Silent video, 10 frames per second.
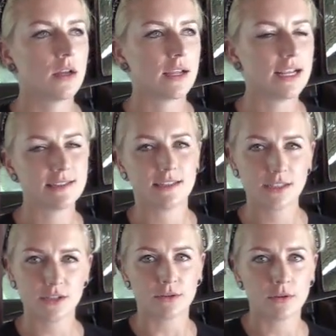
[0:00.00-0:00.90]
easy
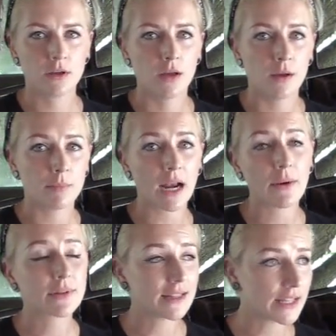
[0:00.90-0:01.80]
to do. But I
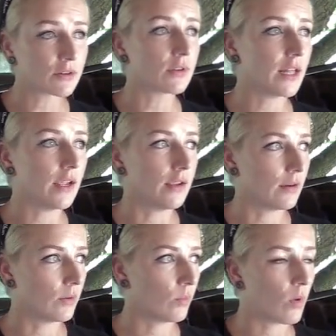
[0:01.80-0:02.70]
would literally
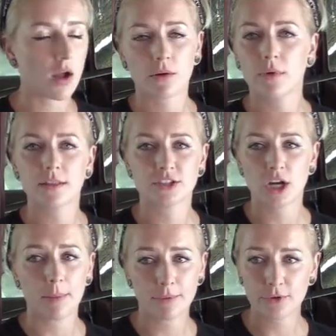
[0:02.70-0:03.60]
walk around the shop